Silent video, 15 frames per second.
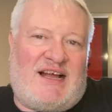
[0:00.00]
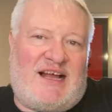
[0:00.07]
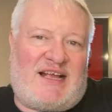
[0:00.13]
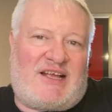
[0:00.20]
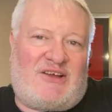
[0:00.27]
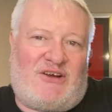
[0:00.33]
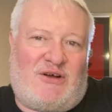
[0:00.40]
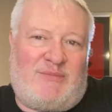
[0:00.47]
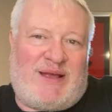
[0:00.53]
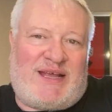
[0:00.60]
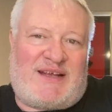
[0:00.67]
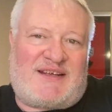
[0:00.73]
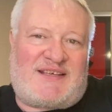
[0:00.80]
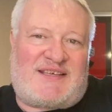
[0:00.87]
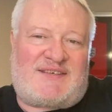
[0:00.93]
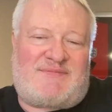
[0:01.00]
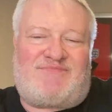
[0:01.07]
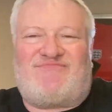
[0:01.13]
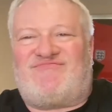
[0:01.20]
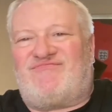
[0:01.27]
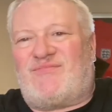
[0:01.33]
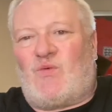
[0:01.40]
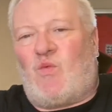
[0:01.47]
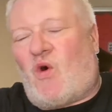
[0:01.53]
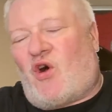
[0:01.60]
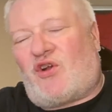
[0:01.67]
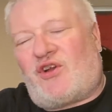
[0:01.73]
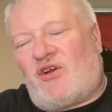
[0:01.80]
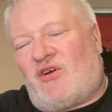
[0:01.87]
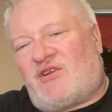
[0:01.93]
Comics
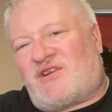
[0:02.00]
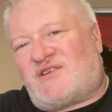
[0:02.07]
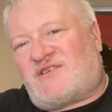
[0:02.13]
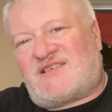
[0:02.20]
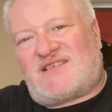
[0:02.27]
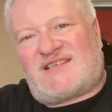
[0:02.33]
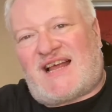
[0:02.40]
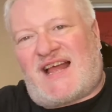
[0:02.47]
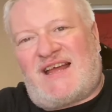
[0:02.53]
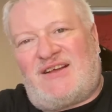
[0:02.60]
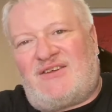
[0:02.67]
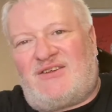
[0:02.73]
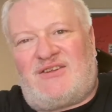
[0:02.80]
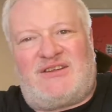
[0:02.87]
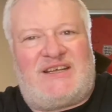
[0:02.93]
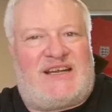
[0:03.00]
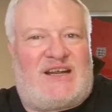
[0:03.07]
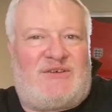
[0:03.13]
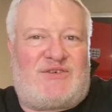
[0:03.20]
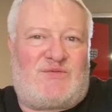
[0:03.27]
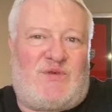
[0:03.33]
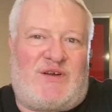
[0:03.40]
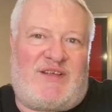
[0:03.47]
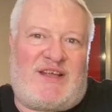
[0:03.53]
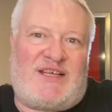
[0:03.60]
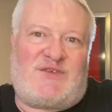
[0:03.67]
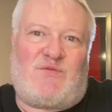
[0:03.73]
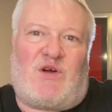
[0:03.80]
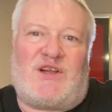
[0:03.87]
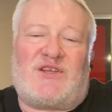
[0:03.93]
whatnot sale. You know, it's one of
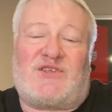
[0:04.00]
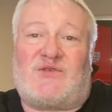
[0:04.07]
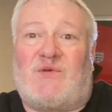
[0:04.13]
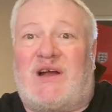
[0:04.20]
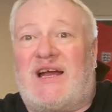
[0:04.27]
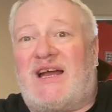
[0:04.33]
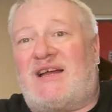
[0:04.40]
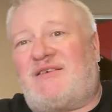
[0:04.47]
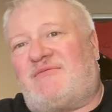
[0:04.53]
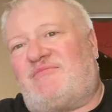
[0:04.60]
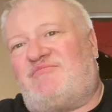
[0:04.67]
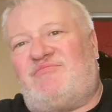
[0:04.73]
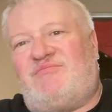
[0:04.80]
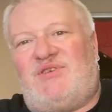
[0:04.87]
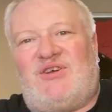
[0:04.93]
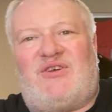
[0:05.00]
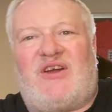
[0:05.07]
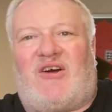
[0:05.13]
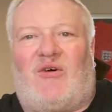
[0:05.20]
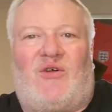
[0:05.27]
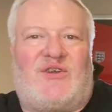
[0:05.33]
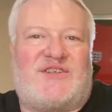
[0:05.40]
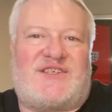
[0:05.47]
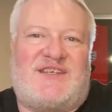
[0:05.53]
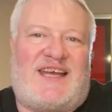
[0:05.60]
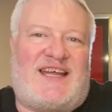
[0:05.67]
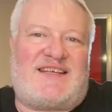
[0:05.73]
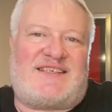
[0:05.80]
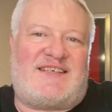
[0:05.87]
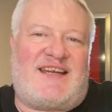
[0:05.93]
these ones where you get
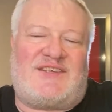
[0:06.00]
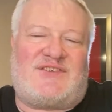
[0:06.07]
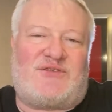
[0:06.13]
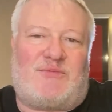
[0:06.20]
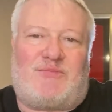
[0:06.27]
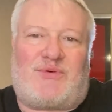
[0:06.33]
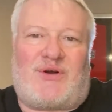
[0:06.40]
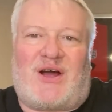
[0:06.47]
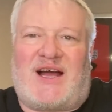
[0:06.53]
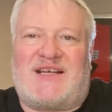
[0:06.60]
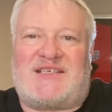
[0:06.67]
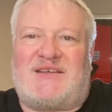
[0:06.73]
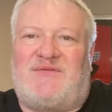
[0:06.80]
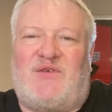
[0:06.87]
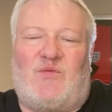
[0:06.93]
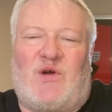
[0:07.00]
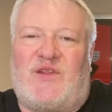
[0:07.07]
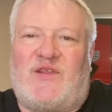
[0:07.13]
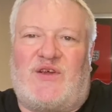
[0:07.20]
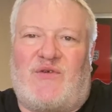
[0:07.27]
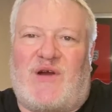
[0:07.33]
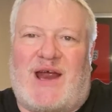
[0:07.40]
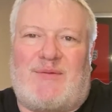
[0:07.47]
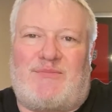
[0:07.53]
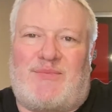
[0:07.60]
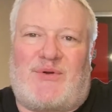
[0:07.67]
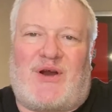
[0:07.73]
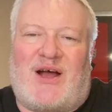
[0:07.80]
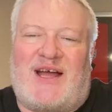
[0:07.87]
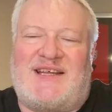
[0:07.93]
entered into a prize if you won the grand
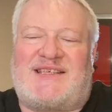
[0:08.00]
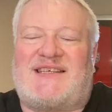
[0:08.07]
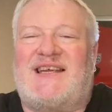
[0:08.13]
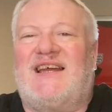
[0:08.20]
prize,